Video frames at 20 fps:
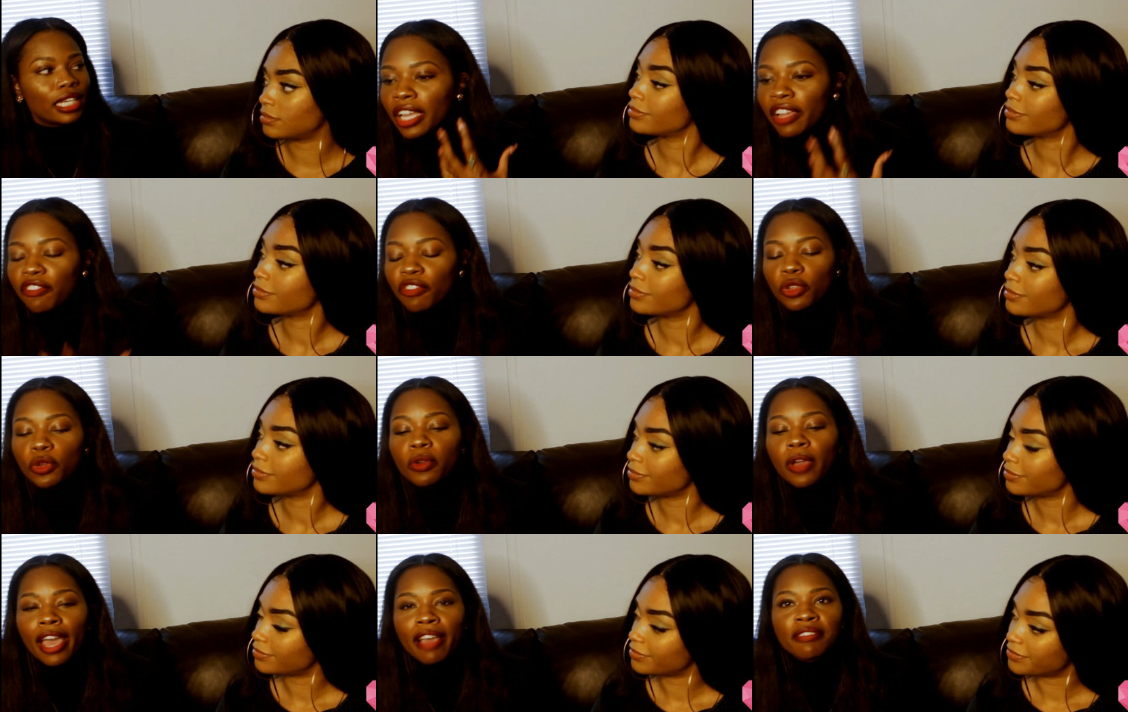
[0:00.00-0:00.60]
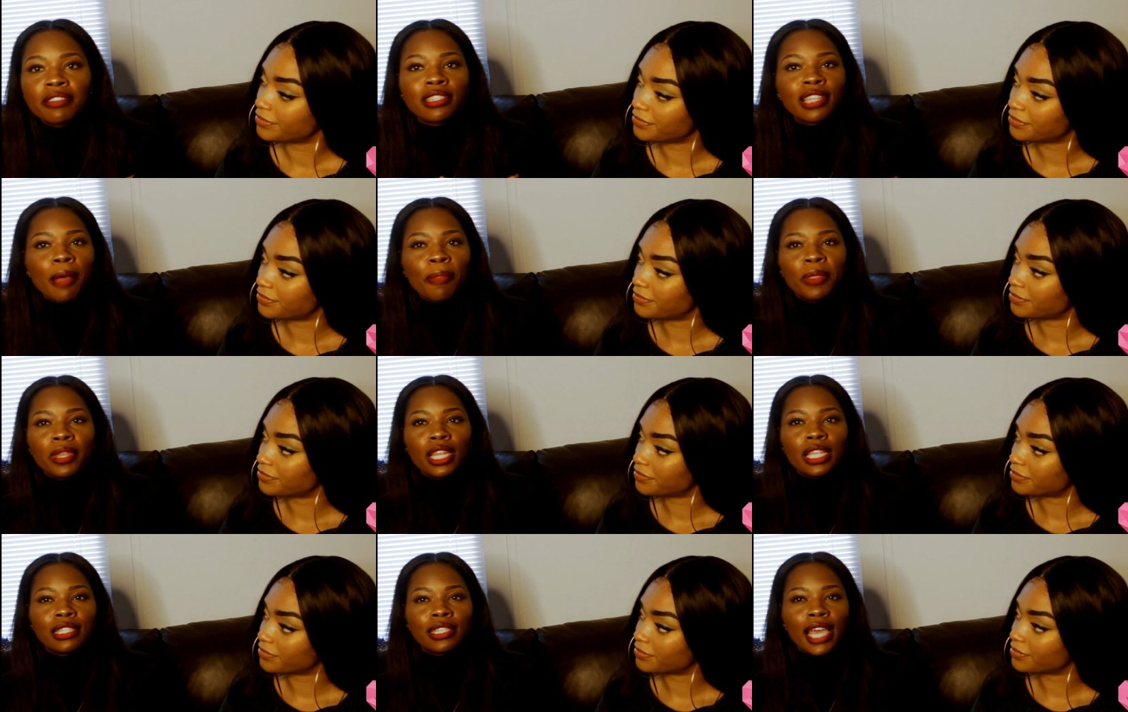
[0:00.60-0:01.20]
Speaker 1: if you have
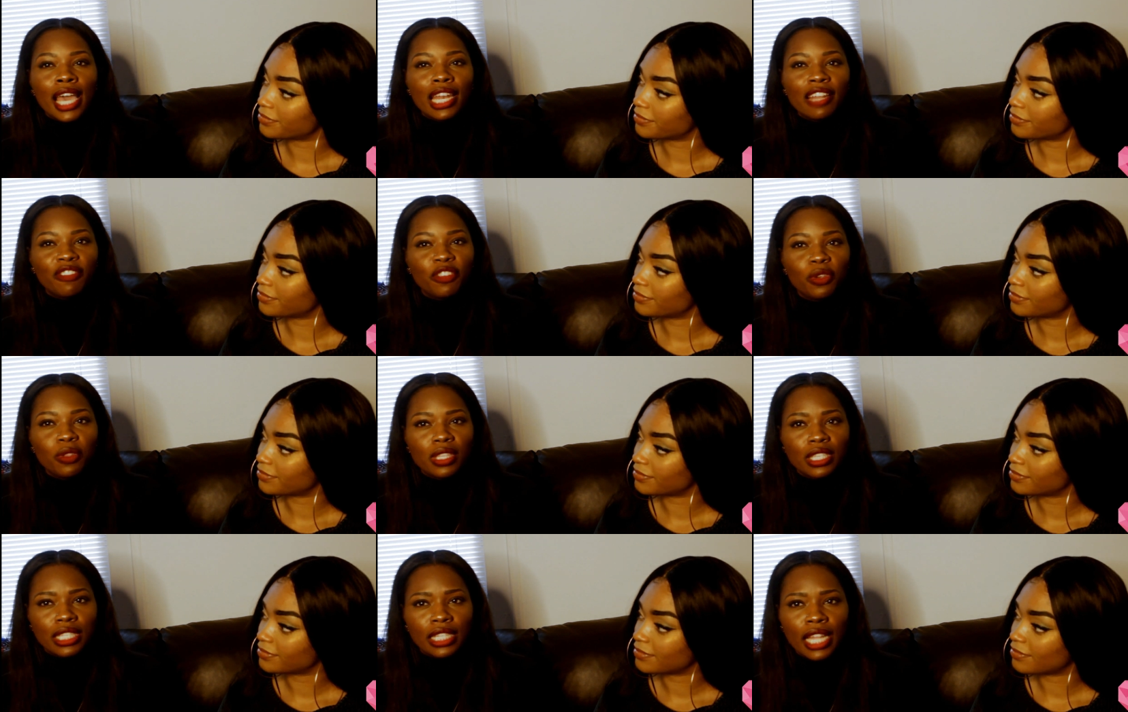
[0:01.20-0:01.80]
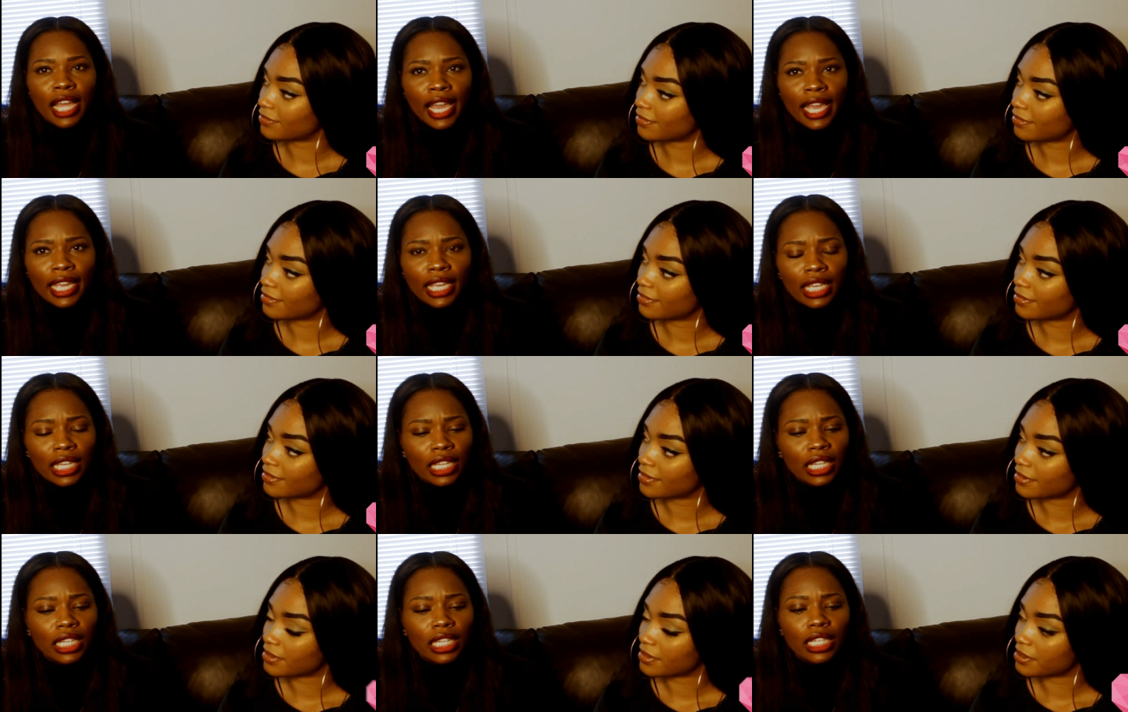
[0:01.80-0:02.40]
something inside of you that's like
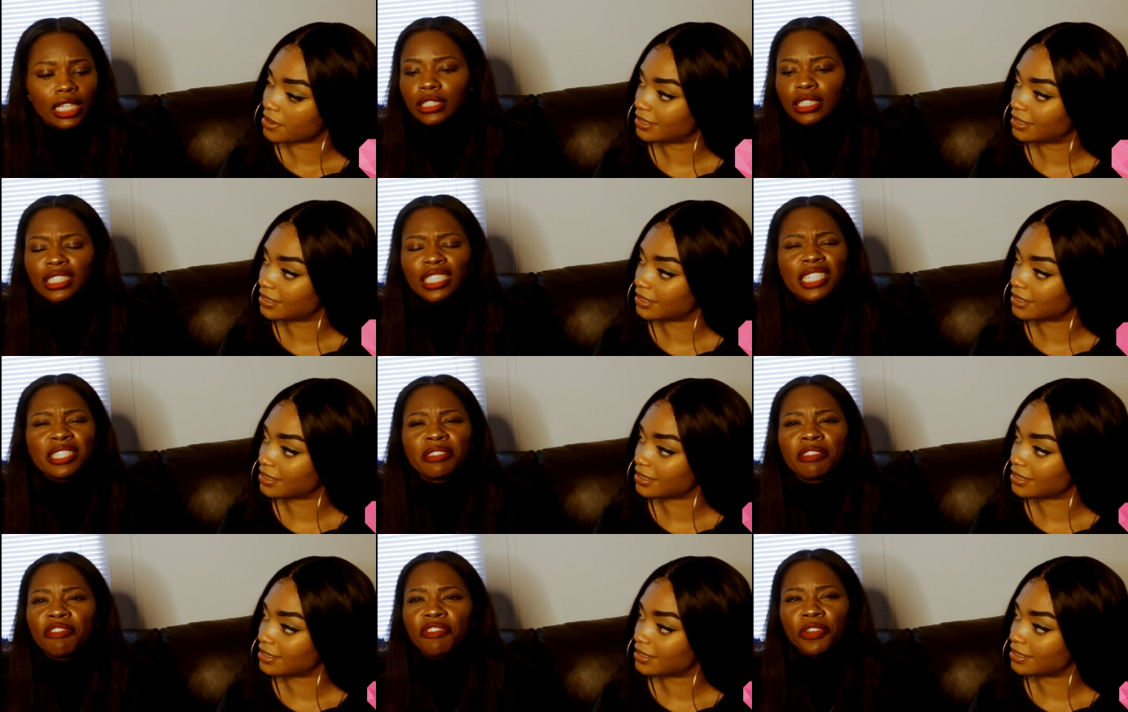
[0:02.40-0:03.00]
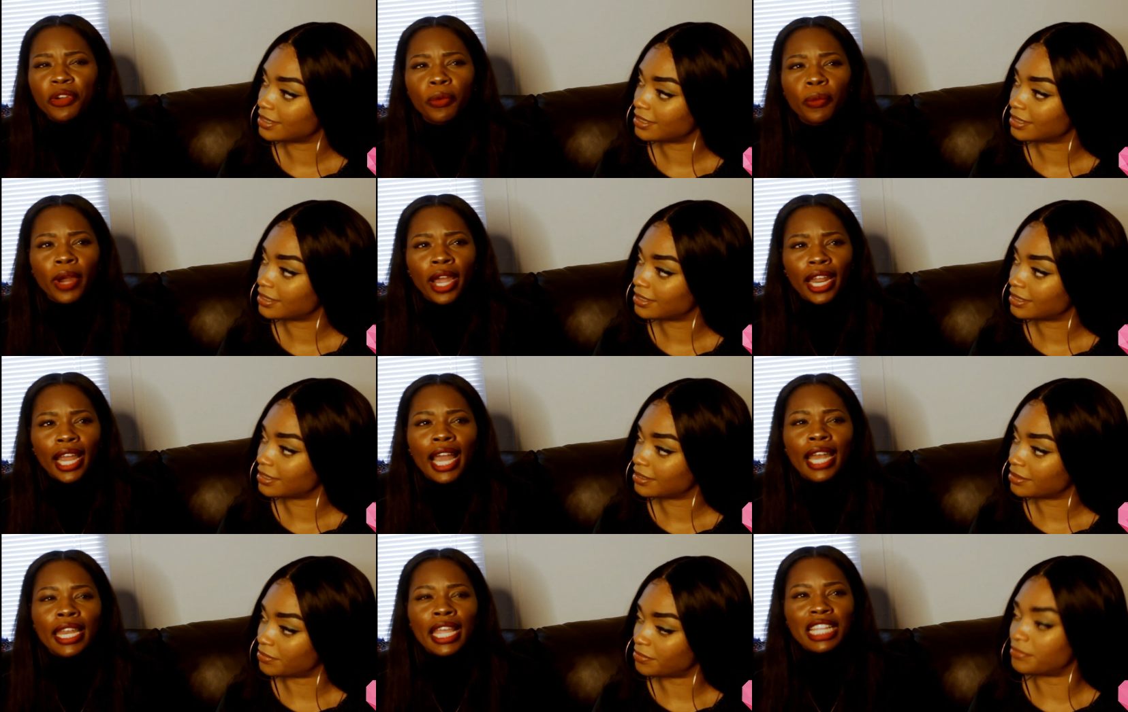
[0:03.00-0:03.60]
this doesn't feel
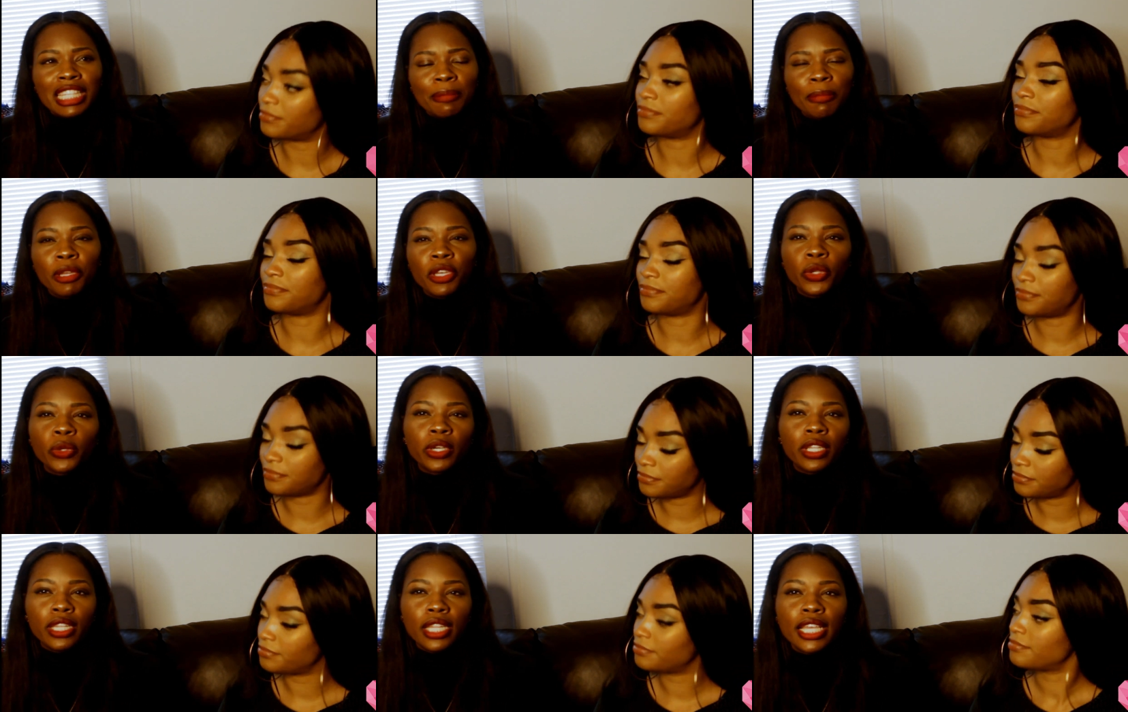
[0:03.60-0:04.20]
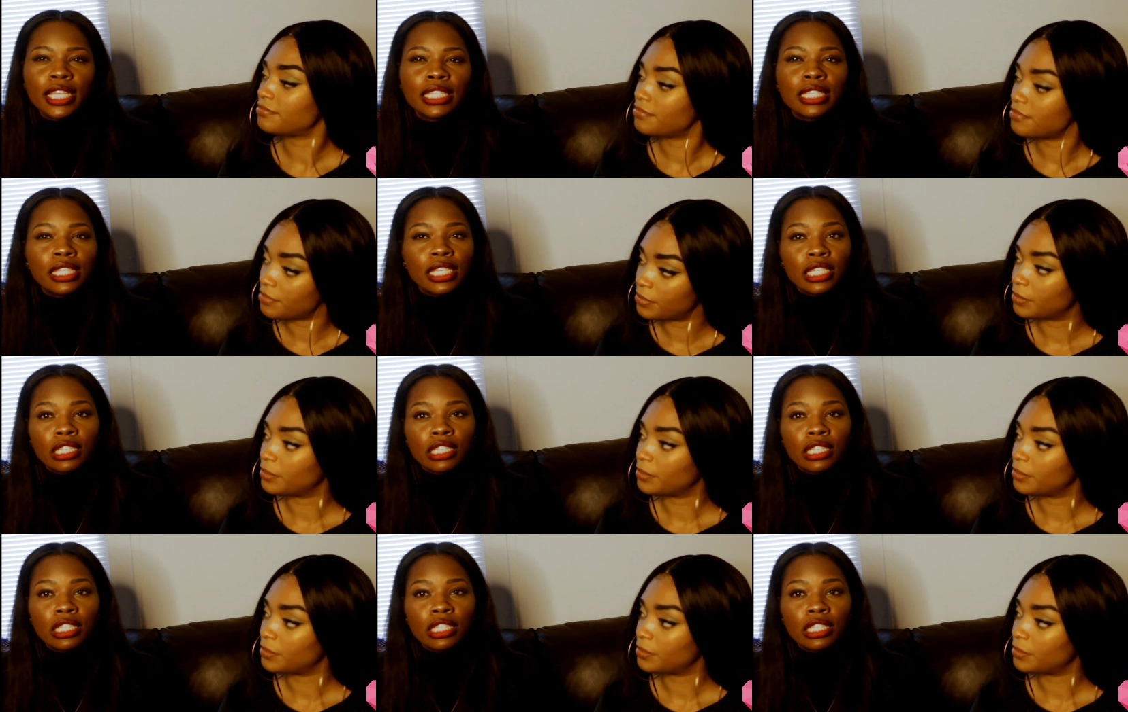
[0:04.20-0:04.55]
right. I need mm -hmm. to be mm-hmm. doing this.